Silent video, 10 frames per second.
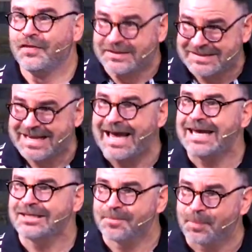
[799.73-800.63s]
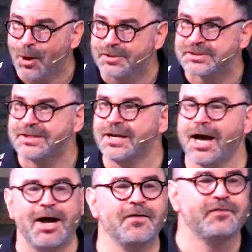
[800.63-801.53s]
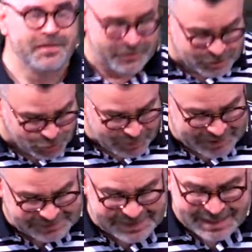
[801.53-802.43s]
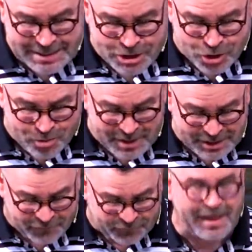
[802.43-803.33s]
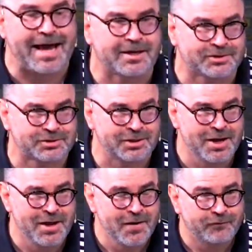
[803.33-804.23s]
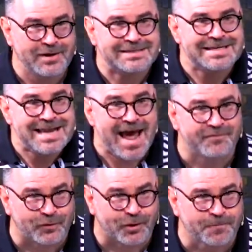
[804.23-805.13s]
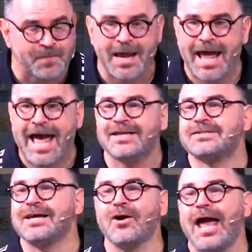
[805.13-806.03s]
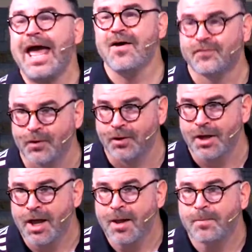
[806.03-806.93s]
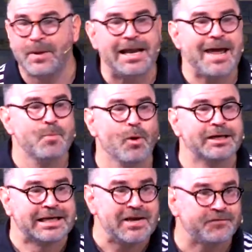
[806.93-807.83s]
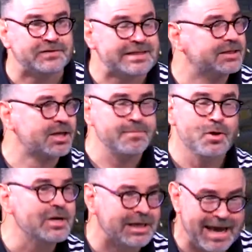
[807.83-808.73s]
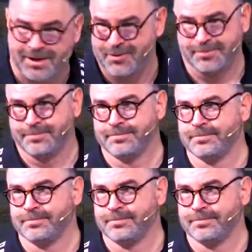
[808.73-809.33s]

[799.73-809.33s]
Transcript: the second person of the Trinity in human flesh. Friends, never has there ever been a more gifted communicator.